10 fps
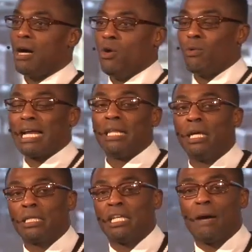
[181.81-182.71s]
When I
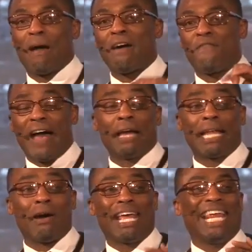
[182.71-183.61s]
looked it up, I found
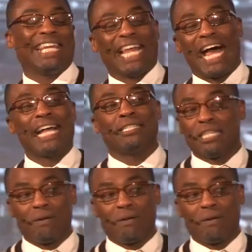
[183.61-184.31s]
out it lines